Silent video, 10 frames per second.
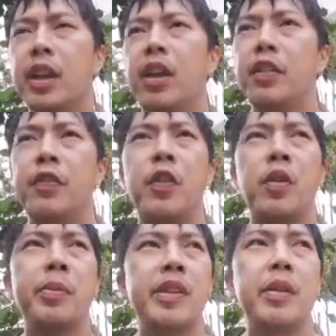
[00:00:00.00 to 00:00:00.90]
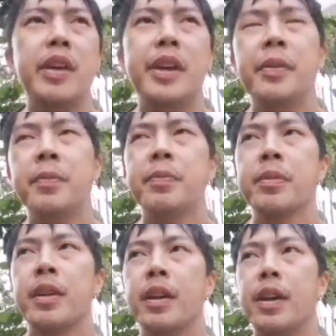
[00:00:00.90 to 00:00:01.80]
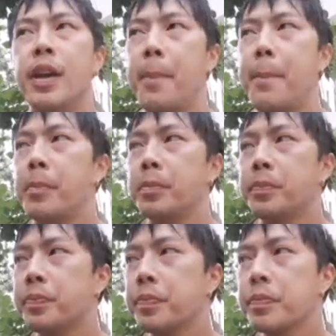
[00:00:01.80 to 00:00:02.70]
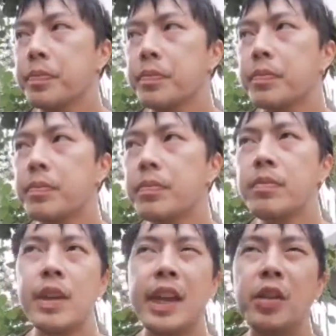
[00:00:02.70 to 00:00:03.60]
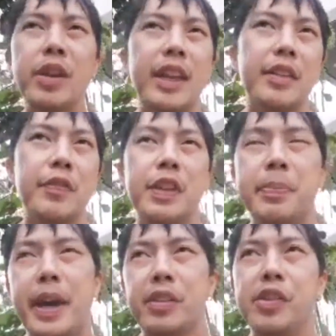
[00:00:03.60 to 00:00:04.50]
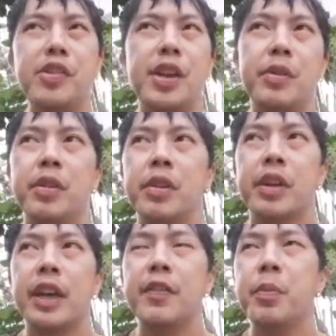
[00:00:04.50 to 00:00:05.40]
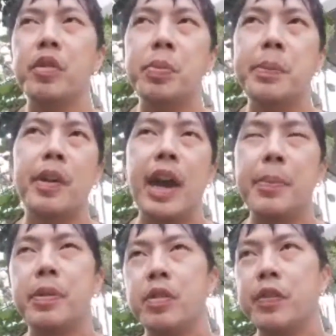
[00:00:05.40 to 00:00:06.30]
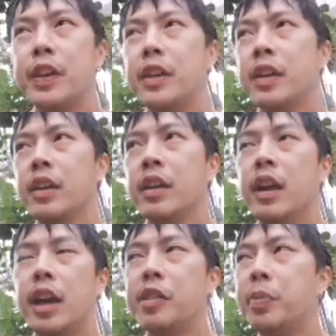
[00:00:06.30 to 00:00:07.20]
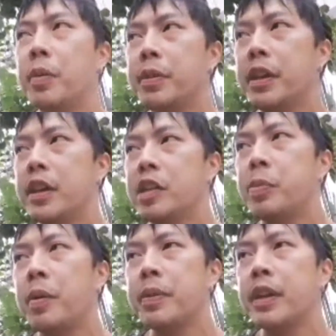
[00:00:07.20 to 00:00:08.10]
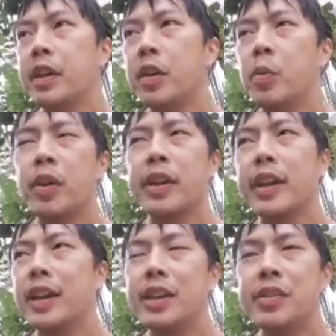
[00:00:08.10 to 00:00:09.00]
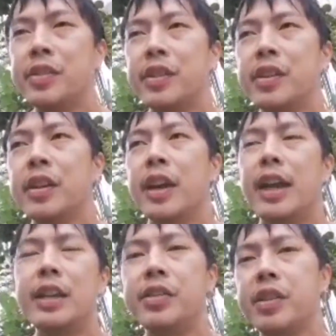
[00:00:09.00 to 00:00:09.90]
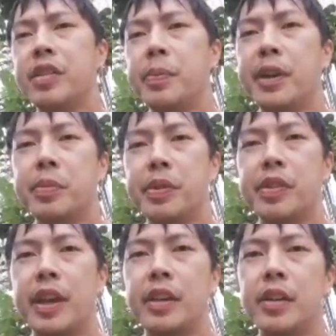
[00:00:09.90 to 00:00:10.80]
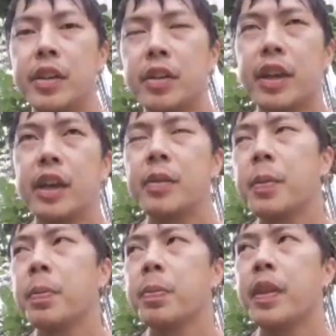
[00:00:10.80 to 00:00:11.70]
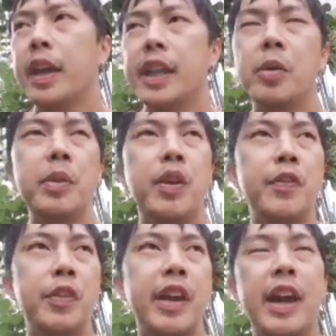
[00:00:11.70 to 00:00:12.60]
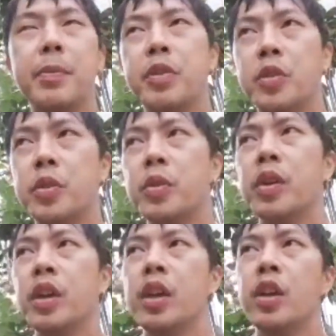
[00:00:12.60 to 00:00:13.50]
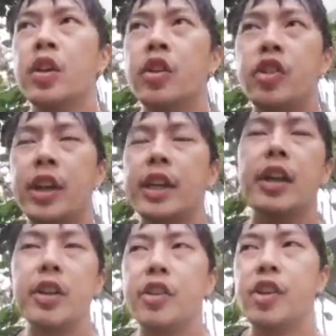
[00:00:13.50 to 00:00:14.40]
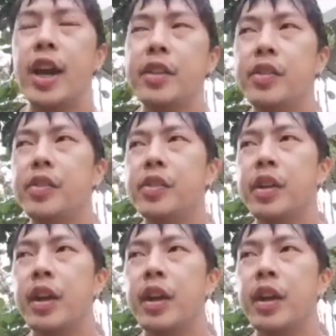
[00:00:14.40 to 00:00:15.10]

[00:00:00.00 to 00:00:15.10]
There are a lot of forums out there, and look at the feedbacks in general. Okay, if most people are happy with it, it's probably working at least 60+%. Okay, and that will be worth your time to do. Check it out on the charts.